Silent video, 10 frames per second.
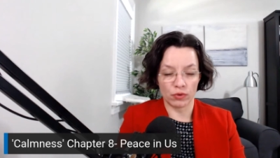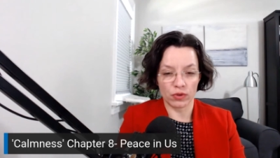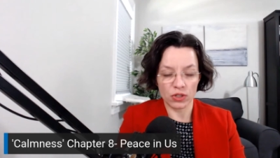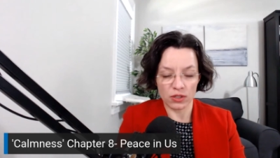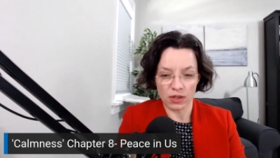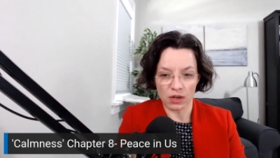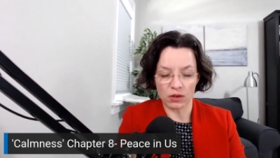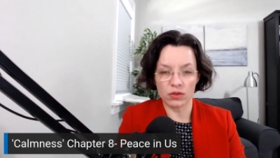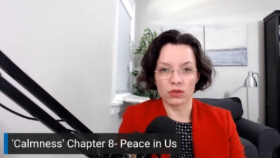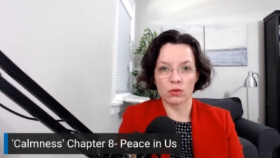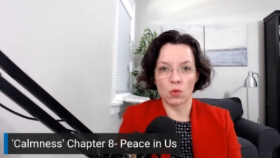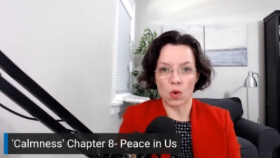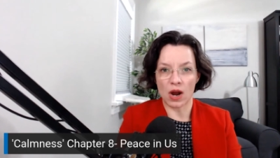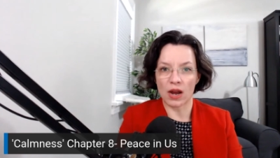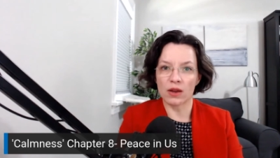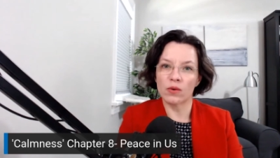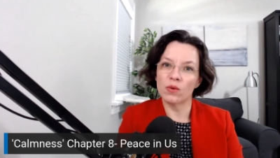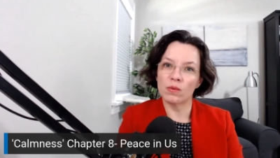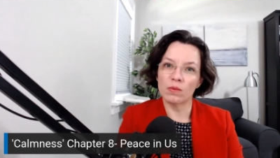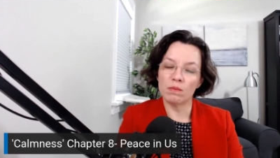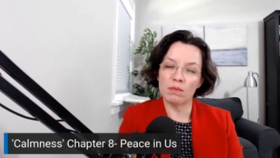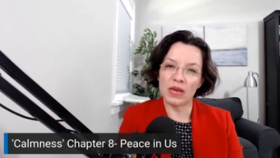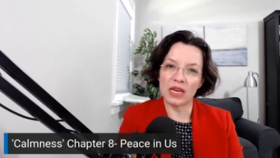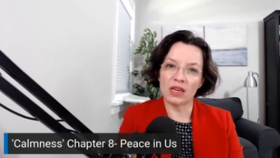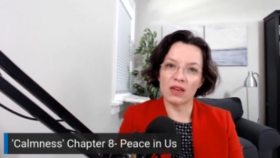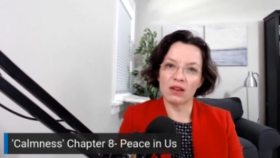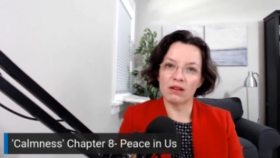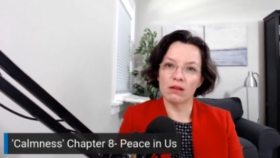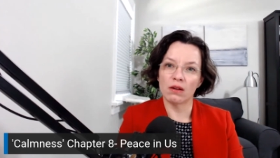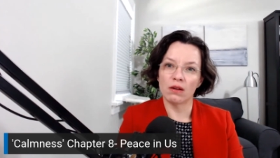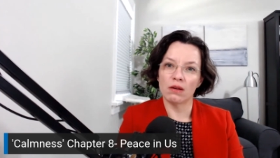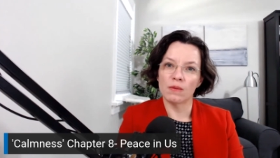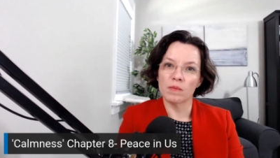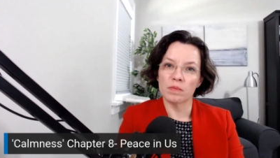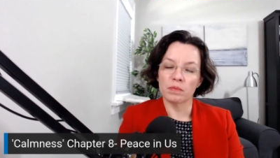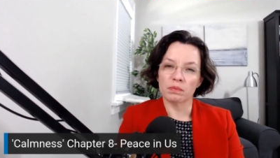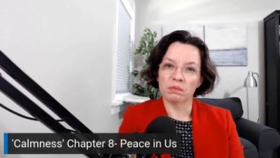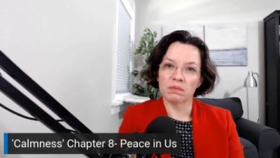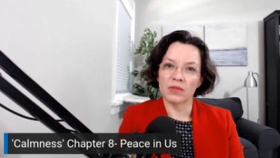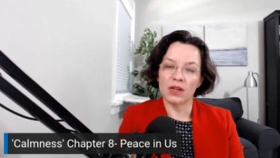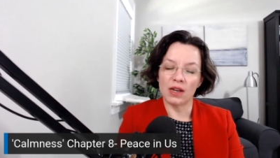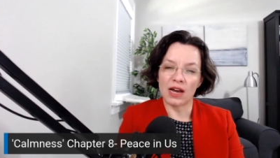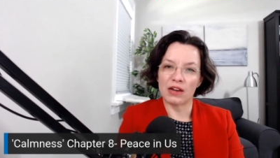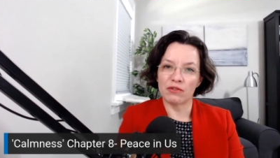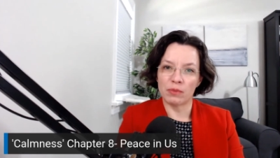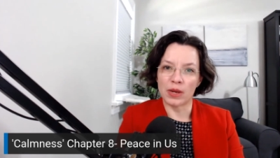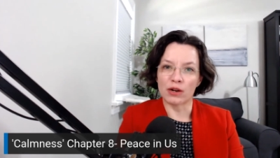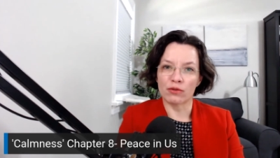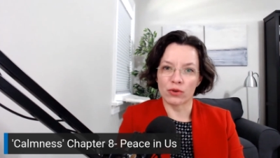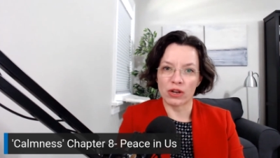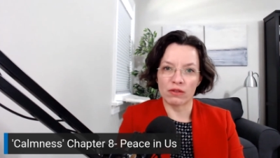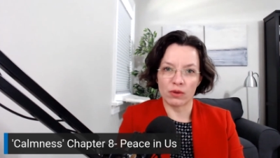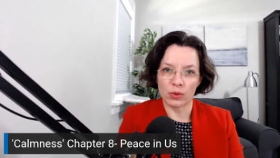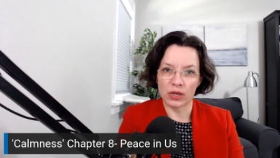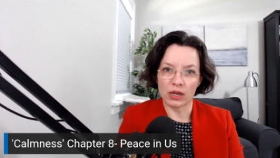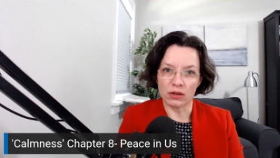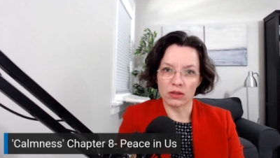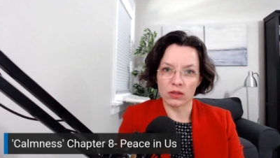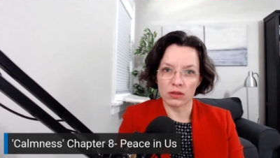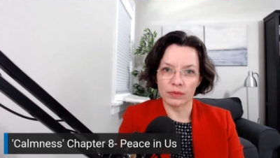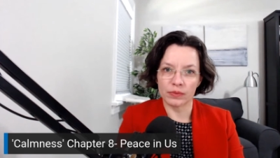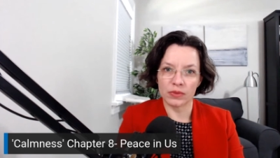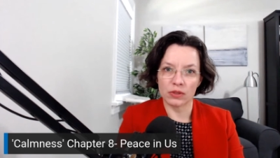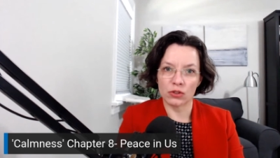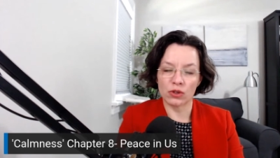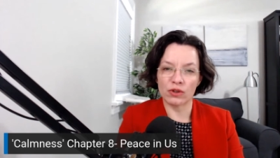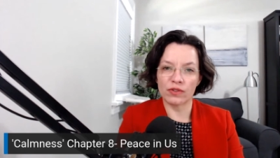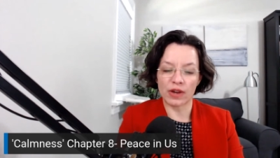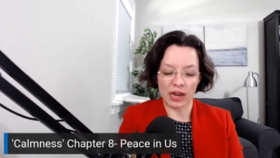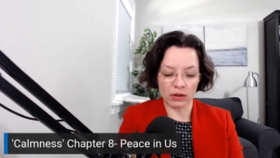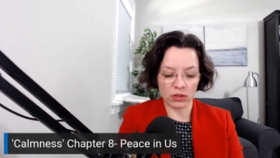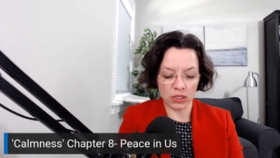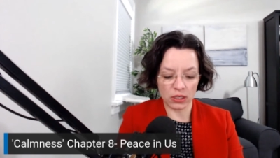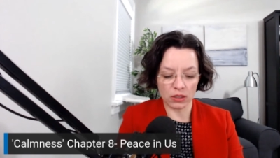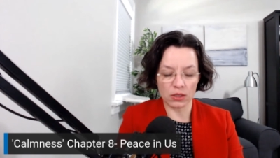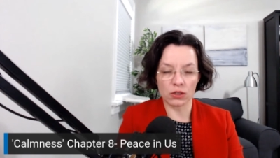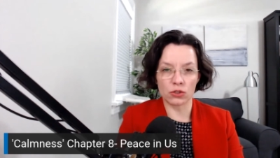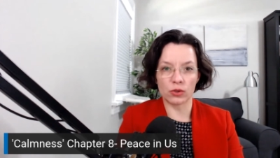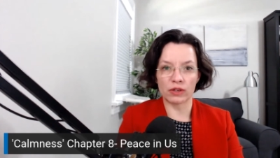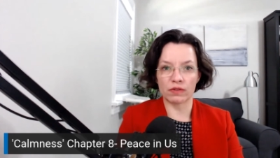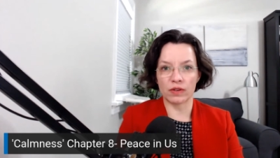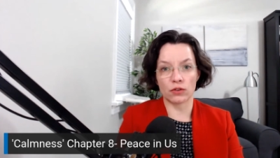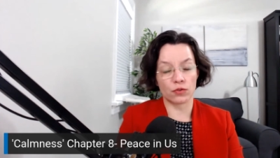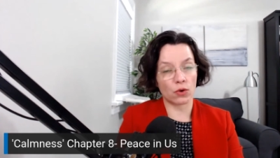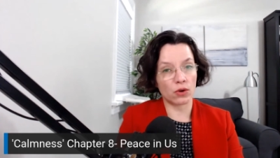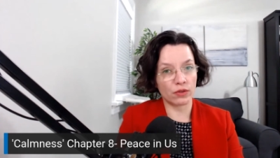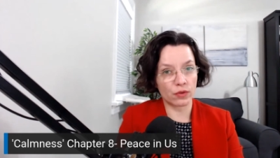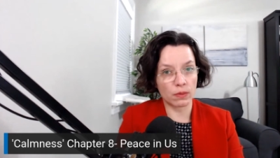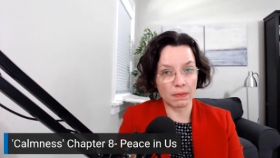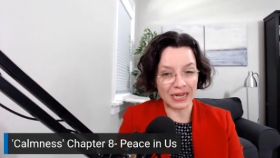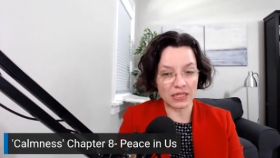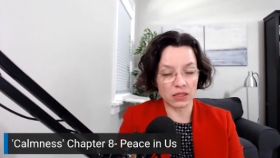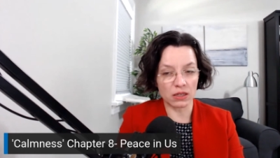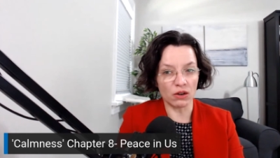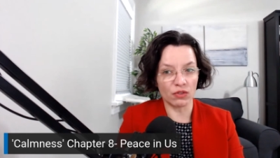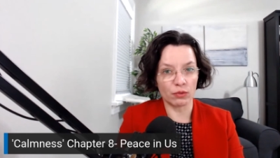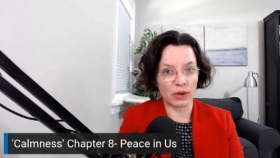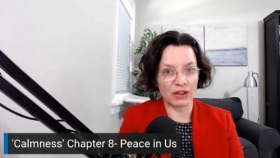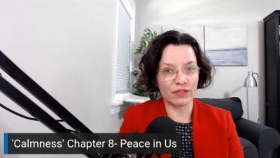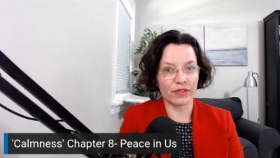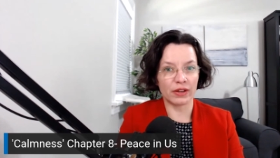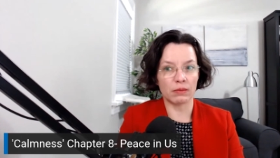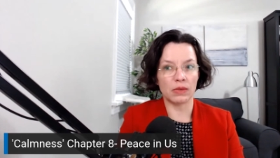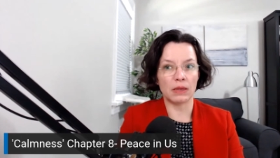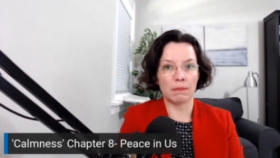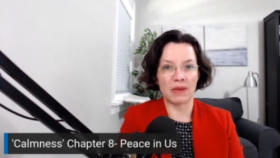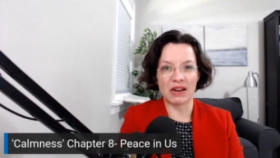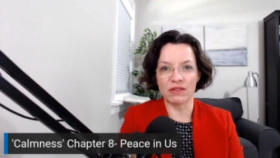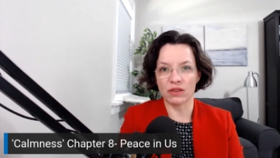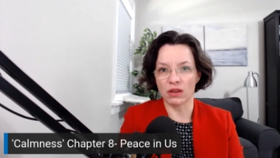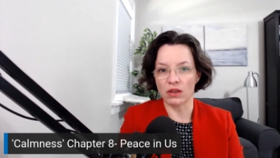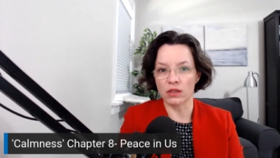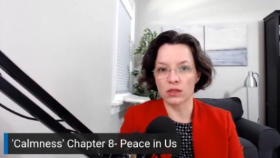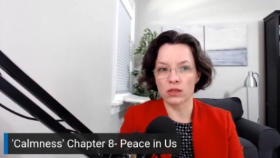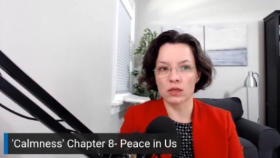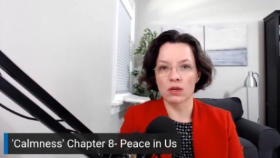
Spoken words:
ourselves while making life better for everyone else. So if I consider doing things only for myself, my family, my things,